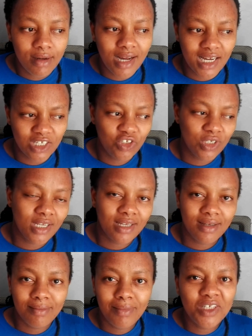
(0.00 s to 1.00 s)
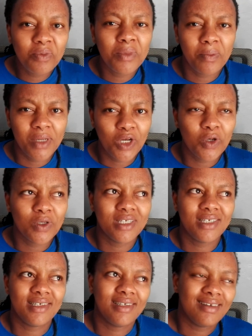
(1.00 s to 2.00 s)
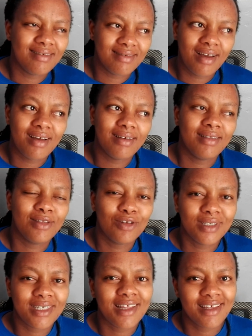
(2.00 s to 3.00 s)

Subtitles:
actually. Might be because those are